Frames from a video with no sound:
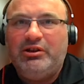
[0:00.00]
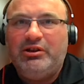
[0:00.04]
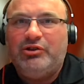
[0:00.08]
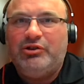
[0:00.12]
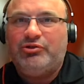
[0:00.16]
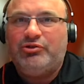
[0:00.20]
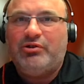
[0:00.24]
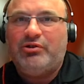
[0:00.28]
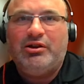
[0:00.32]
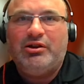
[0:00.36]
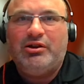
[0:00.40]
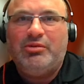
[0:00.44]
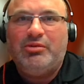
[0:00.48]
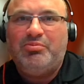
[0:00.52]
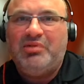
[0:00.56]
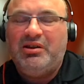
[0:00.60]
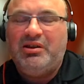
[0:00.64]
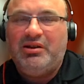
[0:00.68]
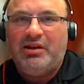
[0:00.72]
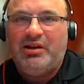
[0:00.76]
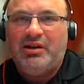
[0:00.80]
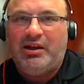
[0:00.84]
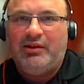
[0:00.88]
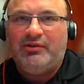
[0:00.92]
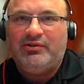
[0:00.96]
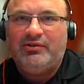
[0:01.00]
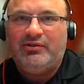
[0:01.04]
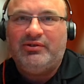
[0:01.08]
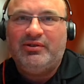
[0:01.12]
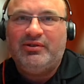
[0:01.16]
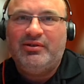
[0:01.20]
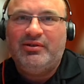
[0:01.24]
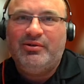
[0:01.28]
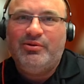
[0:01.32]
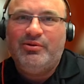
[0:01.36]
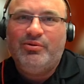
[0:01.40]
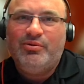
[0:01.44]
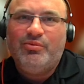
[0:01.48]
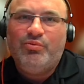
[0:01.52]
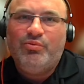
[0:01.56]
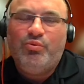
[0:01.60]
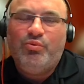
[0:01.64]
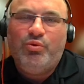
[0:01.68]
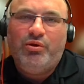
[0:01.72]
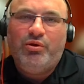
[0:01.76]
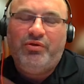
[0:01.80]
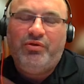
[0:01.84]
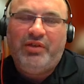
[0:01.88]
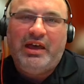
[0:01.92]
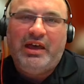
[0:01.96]
trying to be nice.
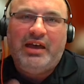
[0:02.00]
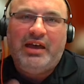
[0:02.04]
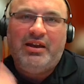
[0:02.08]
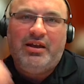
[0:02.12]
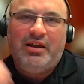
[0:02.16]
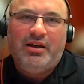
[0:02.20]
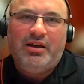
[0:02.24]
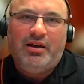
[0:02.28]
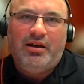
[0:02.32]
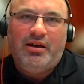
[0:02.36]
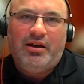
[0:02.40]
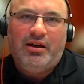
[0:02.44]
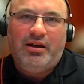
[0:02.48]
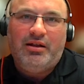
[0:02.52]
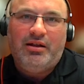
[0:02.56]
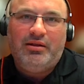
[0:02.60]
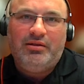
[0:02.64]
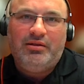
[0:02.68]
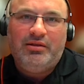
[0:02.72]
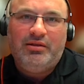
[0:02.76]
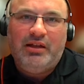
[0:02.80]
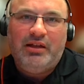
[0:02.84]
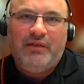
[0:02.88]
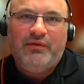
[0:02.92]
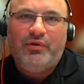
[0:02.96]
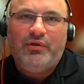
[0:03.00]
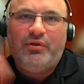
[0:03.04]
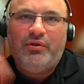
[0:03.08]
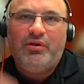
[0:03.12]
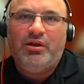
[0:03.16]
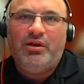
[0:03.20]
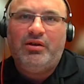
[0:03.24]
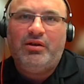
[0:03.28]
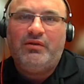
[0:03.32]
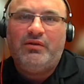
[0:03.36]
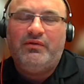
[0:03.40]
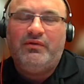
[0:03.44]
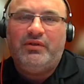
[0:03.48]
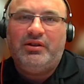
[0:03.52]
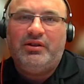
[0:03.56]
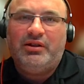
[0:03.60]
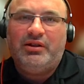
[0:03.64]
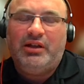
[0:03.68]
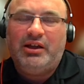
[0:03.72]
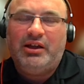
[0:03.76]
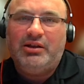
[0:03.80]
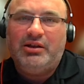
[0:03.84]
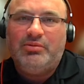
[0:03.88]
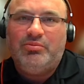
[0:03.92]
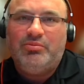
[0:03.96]
Where that level of
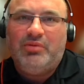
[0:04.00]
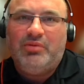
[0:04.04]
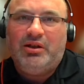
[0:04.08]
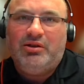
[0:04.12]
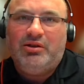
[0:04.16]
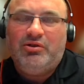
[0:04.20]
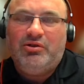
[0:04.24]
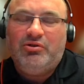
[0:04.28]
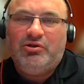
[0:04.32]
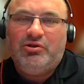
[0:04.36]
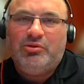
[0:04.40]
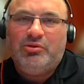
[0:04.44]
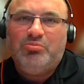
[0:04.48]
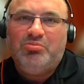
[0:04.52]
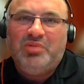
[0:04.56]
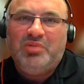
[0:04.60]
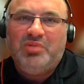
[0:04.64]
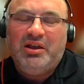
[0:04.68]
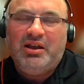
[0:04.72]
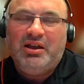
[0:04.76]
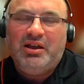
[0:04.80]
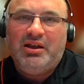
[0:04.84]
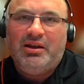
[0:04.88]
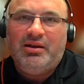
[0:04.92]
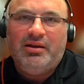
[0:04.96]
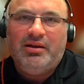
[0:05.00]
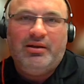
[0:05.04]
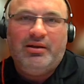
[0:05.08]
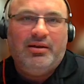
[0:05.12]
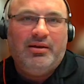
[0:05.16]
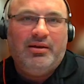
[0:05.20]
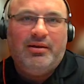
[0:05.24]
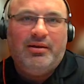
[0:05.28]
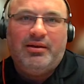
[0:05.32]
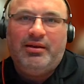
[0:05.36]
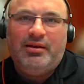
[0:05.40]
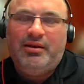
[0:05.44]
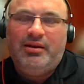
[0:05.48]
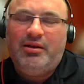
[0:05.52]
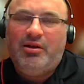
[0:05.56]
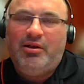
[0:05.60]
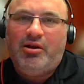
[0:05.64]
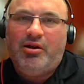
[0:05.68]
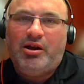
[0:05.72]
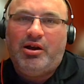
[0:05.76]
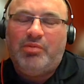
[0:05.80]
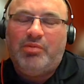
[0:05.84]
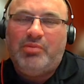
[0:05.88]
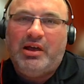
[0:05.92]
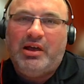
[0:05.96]
enlightenment you can be, it
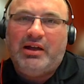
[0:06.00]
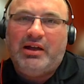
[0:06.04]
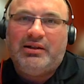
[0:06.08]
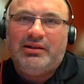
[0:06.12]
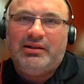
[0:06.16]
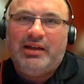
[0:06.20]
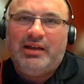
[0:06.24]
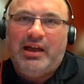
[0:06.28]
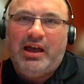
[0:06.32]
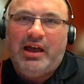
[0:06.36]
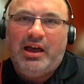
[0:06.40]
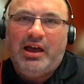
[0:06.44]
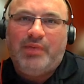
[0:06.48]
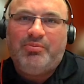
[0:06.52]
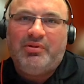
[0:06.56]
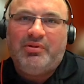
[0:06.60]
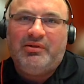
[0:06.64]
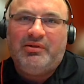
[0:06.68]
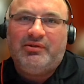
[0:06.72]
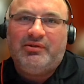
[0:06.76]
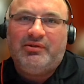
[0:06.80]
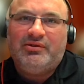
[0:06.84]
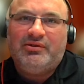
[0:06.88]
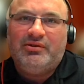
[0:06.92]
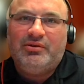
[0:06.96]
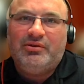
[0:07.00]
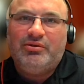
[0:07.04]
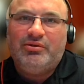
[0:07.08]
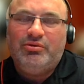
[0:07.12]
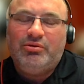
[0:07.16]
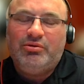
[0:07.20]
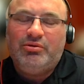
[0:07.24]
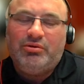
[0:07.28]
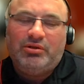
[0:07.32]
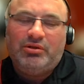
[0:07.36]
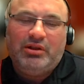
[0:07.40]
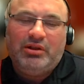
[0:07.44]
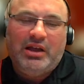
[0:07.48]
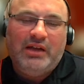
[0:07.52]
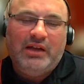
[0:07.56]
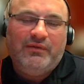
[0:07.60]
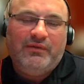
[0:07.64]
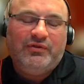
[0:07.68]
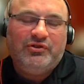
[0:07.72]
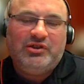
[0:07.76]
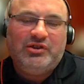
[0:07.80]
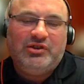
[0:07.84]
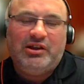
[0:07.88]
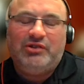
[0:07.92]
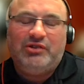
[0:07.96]
automatically happens. Your life
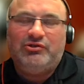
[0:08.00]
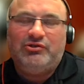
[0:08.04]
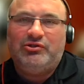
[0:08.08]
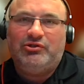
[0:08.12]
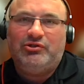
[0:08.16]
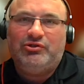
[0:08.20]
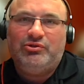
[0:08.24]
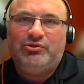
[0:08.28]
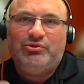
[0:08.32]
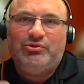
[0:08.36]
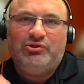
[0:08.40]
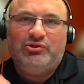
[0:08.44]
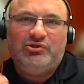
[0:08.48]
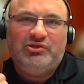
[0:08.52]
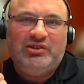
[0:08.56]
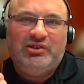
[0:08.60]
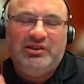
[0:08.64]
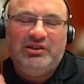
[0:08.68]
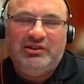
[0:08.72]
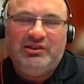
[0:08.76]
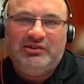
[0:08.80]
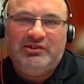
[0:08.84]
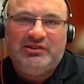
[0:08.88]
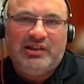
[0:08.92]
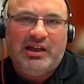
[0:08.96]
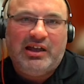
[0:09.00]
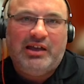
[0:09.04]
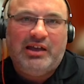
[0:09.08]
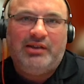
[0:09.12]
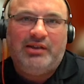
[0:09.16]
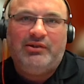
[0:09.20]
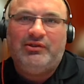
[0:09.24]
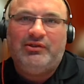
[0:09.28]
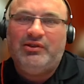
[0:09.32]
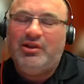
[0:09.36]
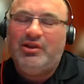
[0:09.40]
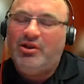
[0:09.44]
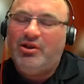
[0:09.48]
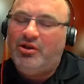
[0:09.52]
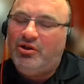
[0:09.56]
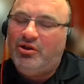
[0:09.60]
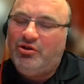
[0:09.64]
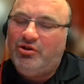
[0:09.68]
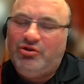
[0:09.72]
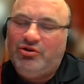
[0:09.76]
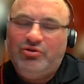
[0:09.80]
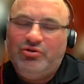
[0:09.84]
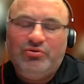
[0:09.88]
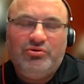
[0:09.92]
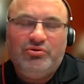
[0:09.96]
changes. You see signs,
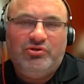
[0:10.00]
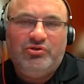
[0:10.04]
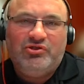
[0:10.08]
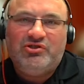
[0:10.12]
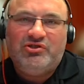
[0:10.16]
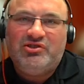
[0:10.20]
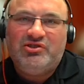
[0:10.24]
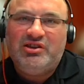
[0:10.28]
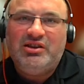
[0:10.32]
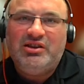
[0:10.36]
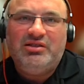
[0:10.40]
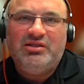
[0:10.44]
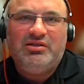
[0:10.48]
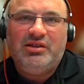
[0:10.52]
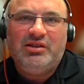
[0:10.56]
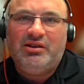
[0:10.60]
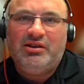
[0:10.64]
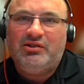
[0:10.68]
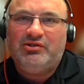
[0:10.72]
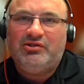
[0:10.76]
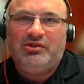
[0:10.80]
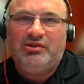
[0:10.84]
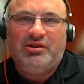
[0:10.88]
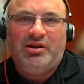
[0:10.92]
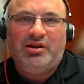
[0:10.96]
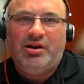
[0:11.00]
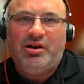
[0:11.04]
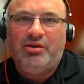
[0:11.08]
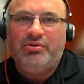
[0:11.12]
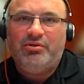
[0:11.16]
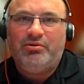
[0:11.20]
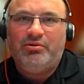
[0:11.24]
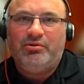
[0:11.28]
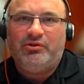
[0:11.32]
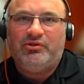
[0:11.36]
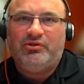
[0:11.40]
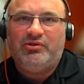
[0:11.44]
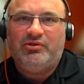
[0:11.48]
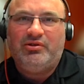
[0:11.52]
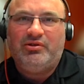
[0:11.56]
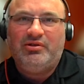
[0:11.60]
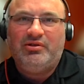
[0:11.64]
you see things in others,